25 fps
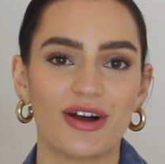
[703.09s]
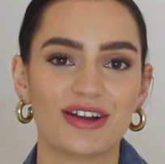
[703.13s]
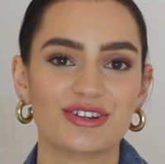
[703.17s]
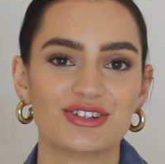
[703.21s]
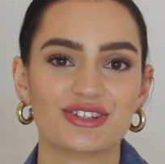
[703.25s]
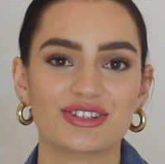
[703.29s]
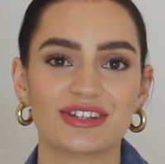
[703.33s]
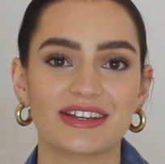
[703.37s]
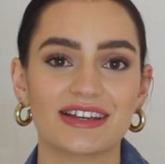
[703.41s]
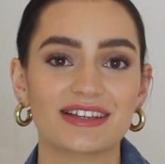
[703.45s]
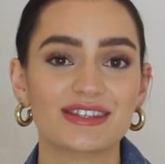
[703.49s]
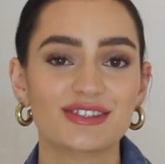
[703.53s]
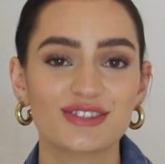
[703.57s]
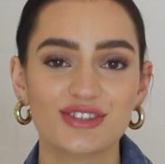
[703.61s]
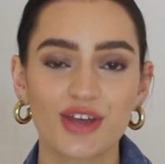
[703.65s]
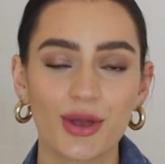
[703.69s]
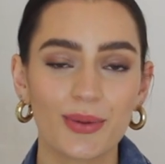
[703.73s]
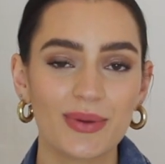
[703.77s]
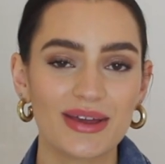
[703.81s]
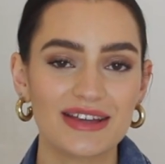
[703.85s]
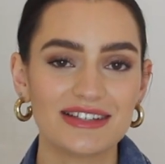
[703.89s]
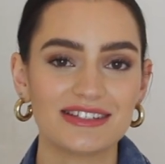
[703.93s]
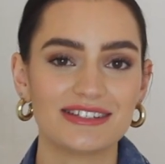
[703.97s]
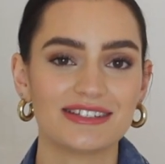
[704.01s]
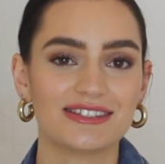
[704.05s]
I just think so
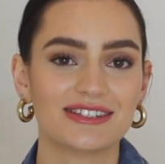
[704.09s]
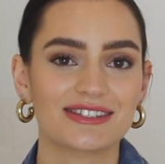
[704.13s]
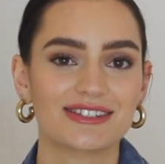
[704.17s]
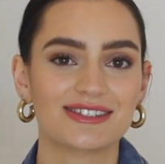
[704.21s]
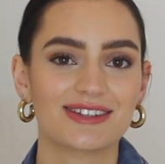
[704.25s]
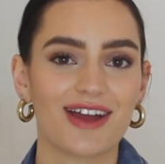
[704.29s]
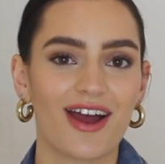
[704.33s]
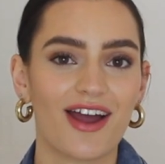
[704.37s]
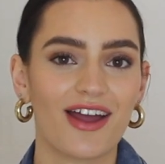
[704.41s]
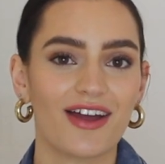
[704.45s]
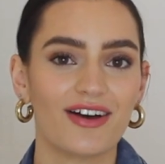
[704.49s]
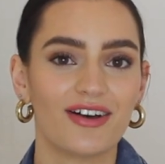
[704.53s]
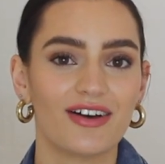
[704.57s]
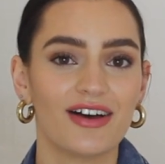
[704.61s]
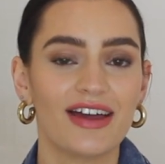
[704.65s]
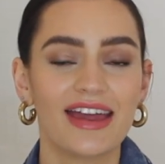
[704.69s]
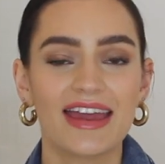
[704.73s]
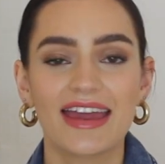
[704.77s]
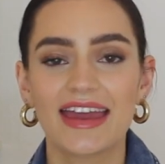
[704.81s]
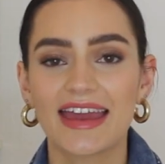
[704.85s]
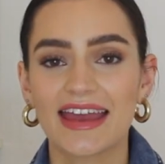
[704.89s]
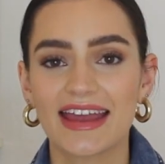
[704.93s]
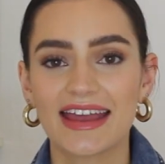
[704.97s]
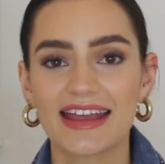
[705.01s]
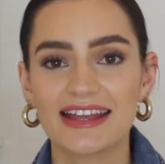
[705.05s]
easy to style,
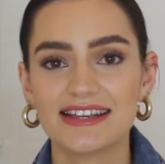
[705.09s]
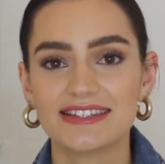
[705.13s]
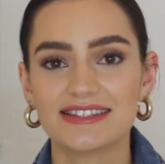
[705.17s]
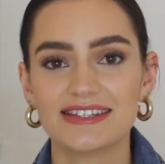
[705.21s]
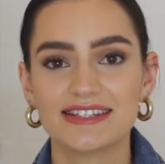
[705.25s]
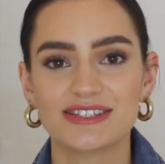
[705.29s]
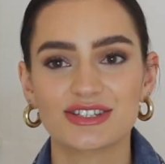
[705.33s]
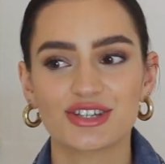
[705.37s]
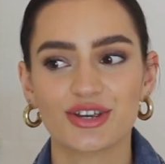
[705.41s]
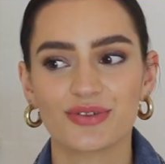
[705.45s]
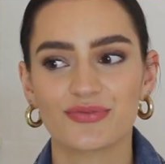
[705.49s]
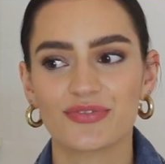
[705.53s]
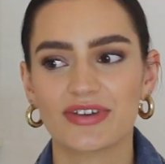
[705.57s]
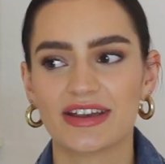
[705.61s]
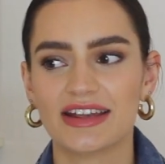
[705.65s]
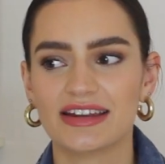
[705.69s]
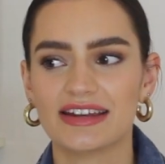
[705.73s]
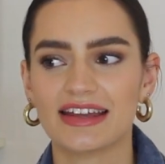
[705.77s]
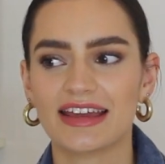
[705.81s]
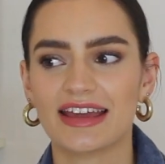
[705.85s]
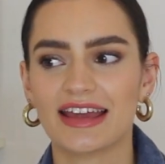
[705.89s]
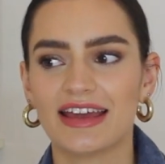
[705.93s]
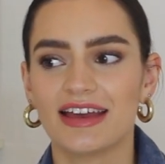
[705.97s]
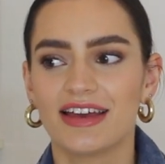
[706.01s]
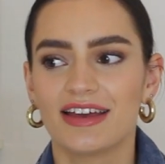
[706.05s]
easy to
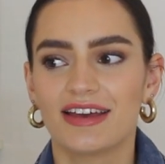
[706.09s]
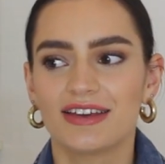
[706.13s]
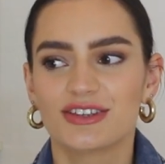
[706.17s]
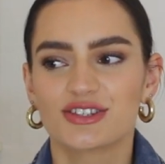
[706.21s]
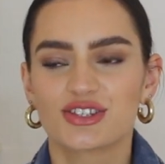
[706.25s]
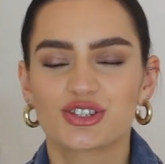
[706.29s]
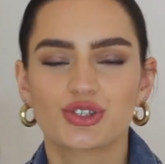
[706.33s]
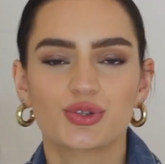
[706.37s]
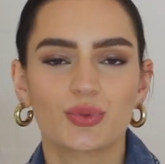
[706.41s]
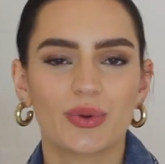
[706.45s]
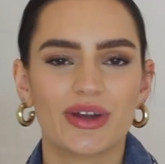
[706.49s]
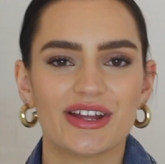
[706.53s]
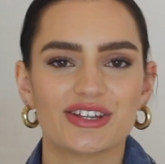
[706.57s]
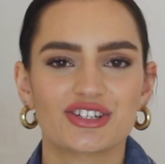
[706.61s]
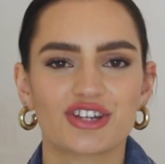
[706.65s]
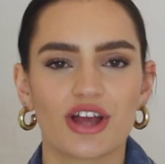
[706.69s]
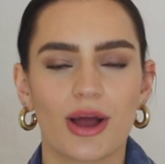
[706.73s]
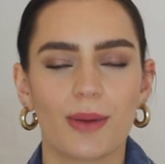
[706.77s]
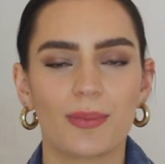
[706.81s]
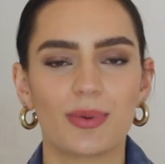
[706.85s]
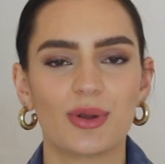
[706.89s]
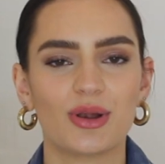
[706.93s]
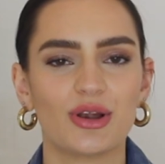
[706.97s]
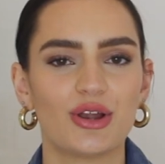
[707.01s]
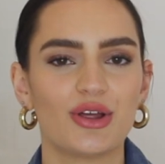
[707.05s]
really switch
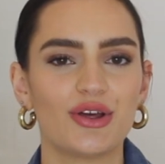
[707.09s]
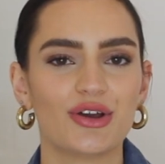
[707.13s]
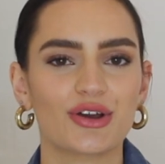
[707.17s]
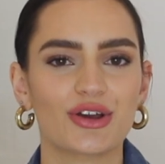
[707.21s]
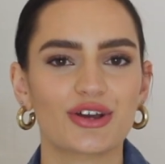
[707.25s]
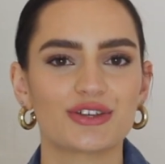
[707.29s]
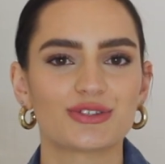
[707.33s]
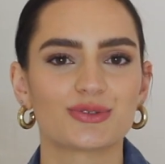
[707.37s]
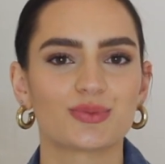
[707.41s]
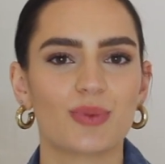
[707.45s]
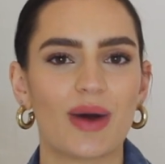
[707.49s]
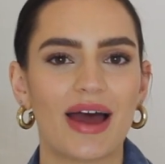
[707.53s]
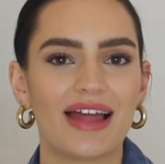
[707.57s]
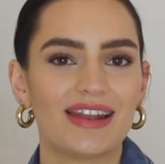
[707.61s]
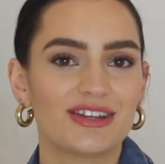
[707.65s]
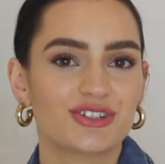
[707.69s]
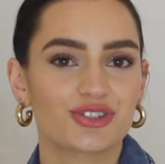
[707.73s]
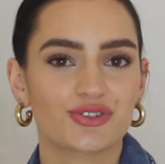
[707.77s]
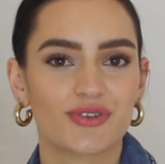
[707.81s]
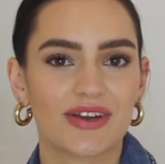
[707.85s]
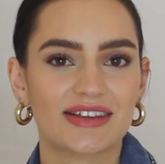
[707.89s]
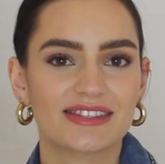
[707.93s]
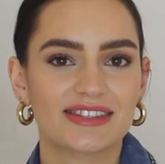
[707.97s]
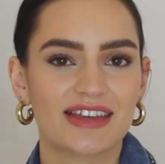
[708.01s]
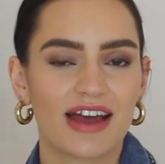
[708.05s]
up a look as well and
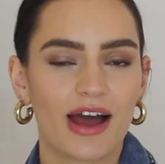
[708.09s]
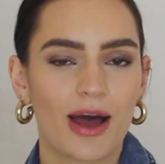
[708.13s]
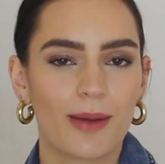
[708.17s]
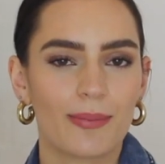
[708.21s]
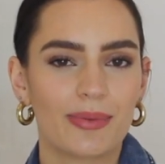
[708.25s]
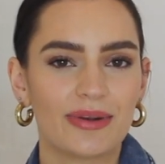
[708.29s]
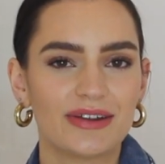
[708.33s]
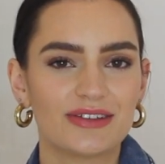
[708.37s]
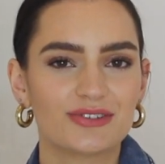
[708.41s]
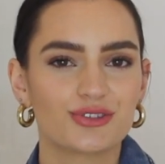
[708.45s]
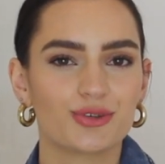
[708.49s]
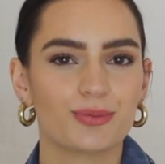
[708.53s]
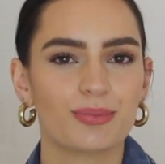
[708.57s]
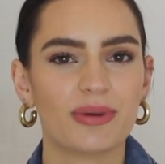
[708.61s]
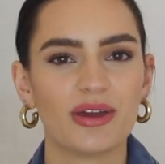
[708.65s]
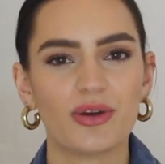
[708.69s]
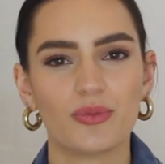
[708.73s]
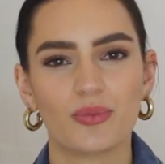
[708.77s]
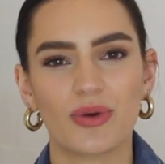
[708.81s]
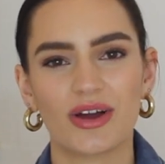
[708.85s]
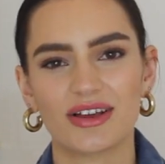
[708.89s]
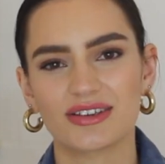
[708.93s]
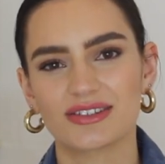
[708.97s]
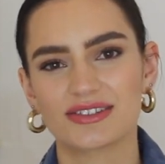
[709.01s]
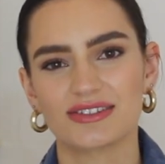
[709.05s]
dress it up a little
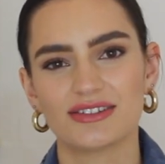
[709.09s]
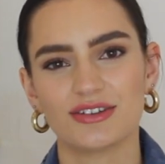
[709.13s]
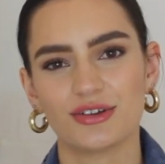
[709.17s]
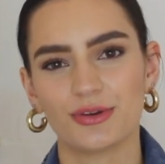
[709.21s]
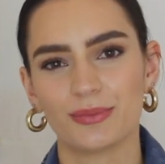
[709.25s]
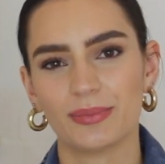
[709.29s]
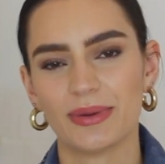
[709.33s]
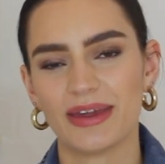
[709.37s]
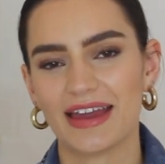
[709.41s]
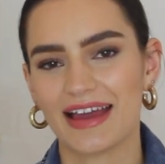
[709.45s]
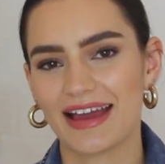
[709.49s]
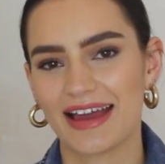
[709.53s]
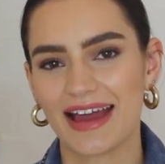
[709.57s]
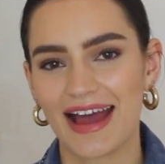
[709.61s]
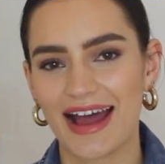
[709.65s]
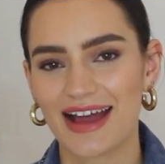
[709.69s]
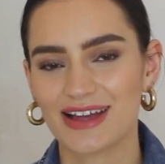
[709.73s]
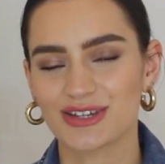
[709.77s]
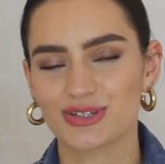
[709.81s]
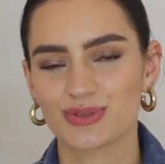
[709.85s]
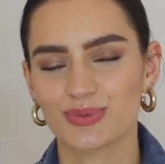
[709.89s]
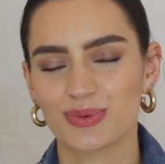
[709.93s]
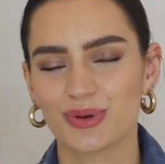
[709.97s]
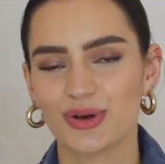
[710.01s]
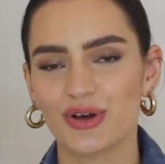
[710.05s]
bit while still being
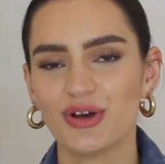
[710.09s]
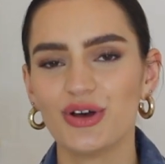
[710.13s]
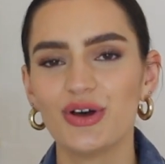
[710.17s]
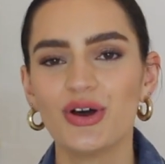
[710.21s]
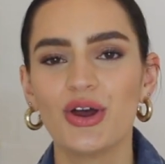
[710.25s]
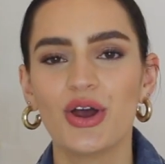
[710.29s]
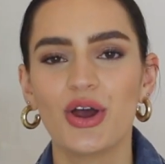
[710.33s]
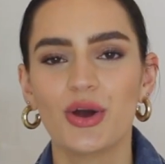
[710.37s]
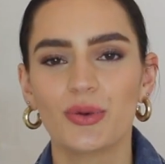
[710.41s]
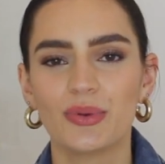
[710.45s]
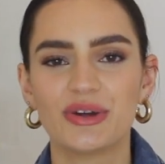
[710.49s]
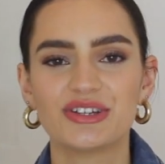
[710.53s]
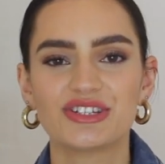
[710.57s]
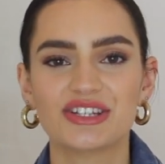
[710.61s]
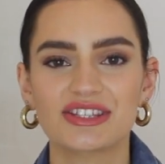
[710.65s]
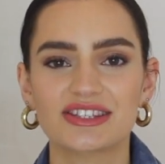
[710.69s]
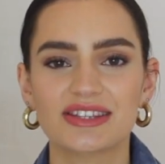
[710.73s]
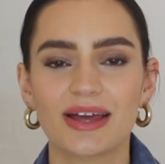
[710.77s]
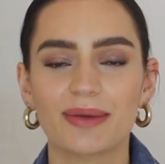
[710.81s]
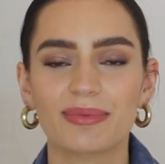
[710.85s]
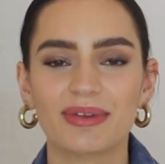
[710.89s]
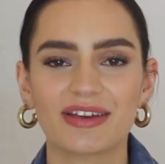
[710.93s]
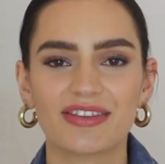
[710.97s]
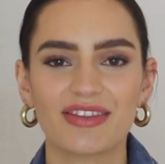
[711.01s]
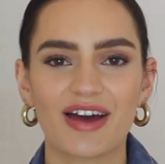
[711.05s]
casual, which is
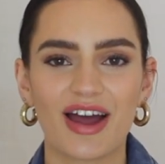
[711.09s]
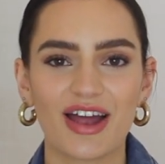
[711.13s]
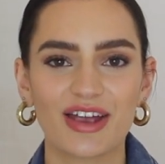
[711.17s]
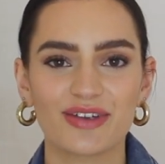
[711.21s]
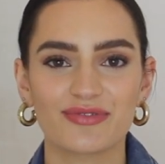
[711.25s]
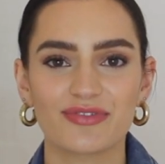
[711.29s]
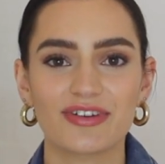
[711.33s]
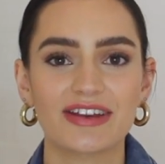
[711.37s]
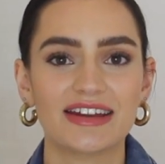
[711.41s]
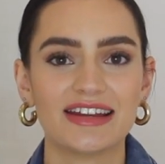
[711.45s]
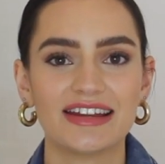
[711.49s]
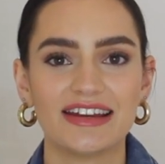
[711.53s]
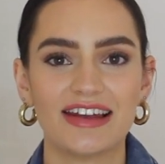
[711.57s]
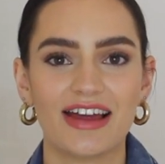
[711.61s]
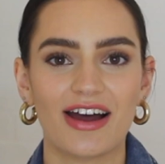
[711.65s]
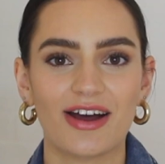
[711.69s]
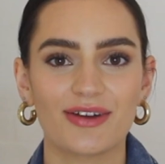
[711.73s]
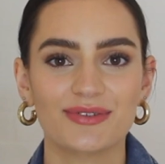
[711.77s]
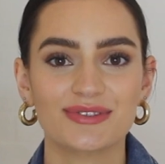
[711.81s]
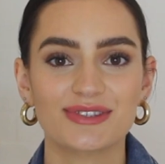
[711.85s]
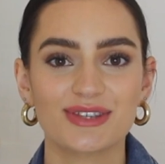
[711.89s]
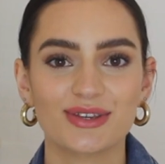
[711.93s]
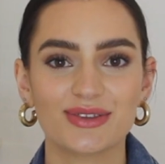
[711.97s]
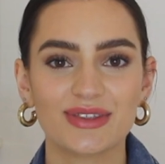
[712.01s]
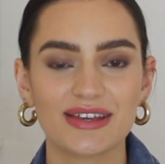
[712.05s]
something that I really
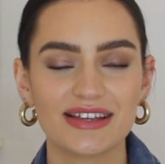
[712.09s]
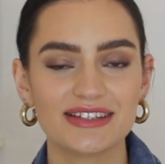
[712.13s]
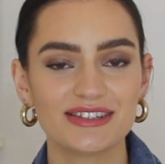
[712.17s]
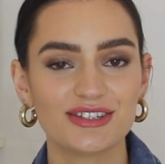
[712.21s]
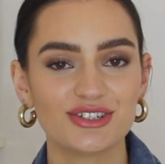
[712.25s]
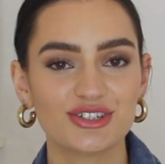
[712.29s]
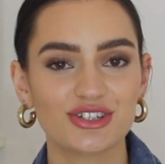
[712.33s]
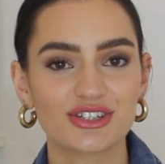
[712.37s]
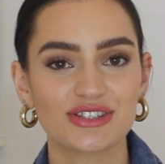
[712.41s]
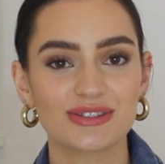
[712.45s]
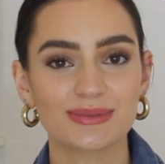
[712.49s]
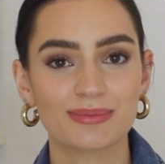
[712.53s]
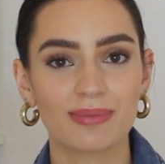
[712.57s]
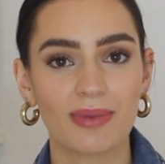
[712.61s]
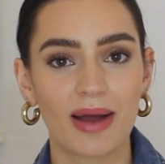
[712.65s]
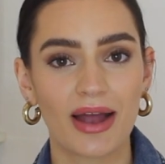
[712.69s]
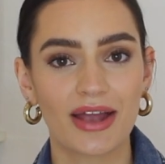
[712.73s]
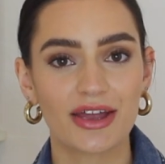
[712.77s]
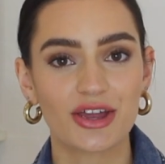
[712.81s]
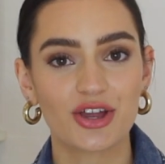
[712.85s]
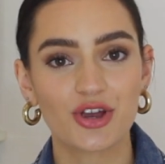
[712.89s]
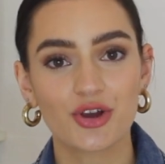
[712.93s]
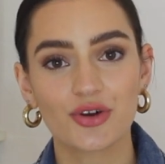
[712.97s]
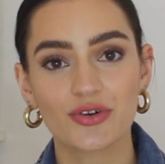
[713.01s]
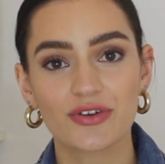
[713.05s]
love. So these are just
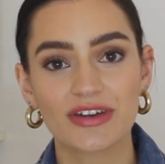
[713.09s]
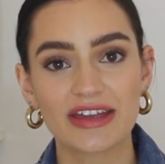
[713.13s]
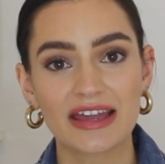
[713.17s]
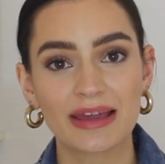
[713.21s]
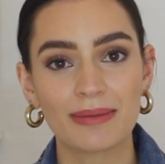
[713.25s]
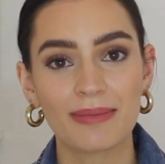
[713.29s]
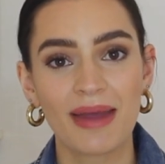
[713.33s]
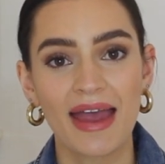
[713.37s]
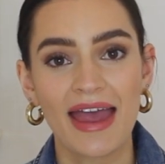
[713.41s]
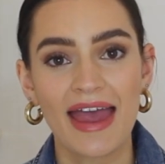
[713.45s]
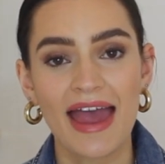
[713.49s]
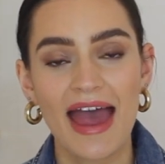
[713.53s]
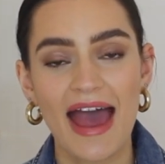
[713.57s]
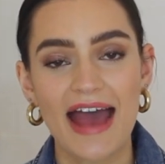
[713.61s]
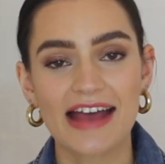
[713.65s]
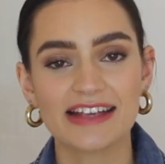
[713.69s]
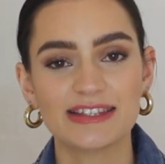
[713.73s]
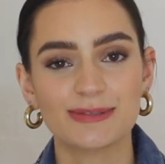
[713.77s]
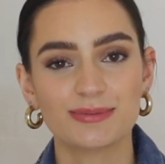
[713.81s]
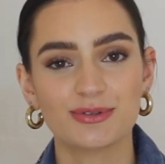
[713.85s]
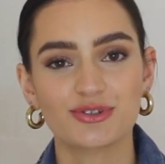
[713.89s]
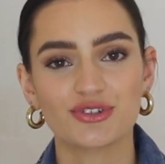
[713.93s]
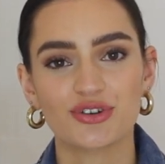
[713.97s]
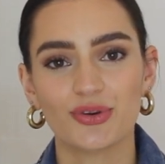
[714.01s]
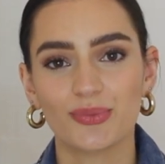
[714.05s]
my cream
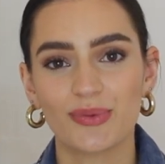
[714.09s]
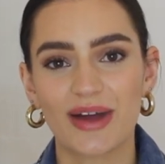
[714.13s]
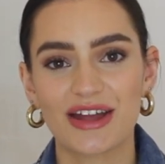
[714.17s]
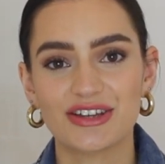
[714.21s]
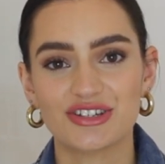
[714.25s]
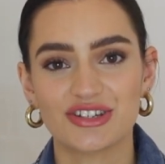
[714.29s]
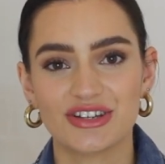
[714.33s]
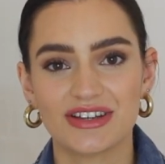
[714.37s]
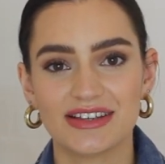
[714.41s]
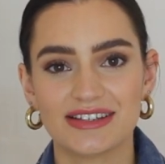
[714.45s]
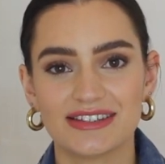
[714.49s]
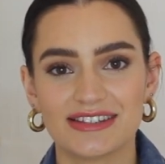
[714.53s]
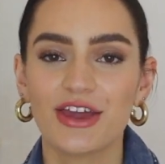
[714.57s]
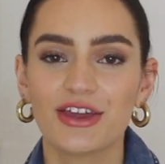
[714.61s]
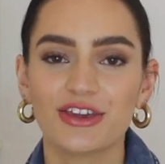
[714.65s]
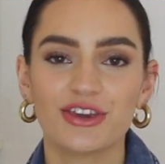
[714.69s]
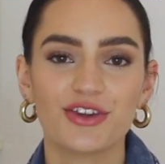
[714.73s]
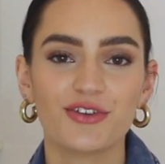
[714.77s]
espadrille wedges.